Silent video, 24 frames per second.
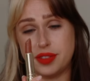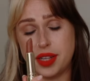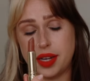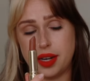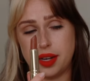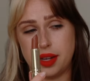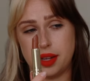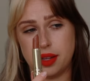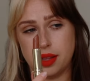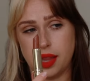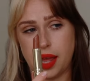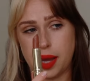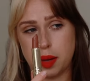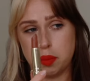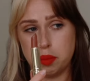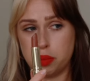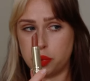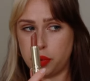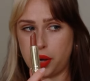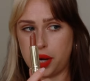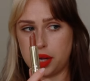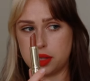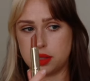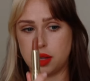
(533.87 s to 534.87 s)
that it like
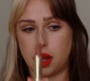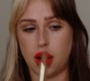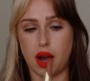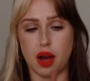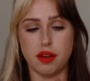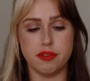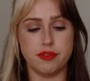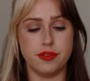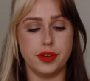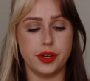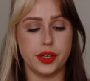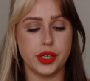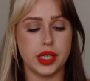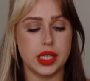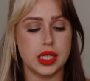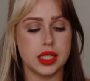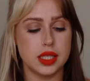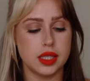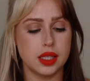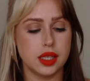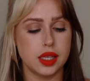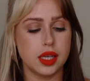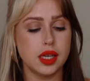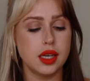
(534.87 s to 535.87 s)
breaks off very
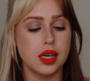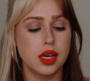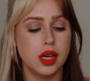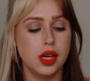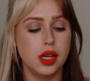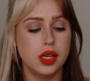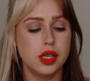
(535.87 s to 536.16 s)
easily.